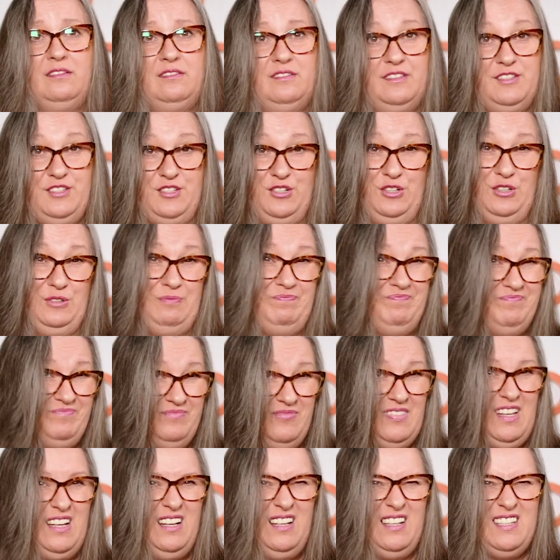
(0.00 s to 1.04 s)
So
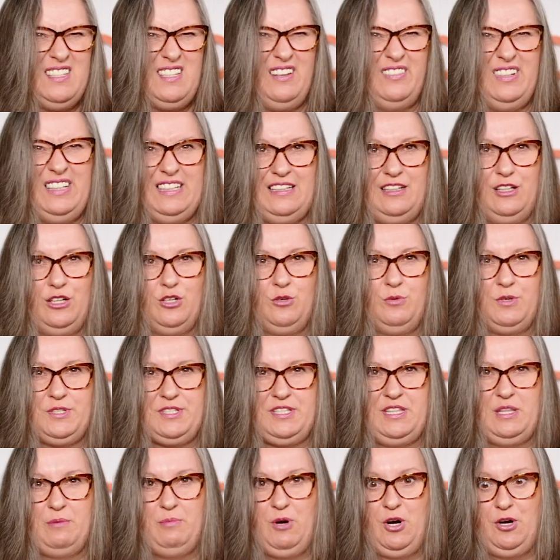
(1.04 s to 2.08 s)
let's have a little look what's
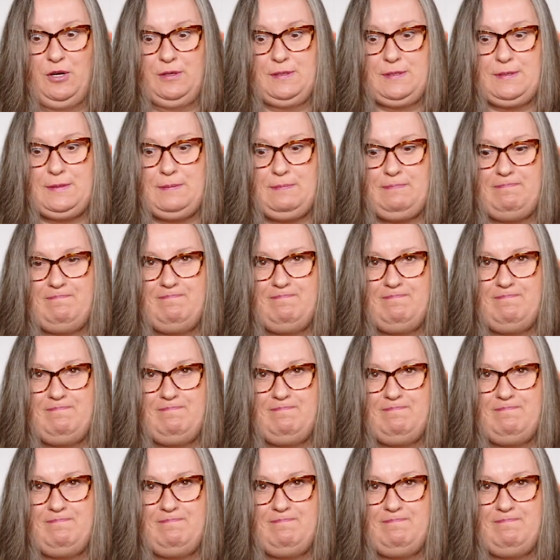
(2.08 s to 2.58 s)
in the box.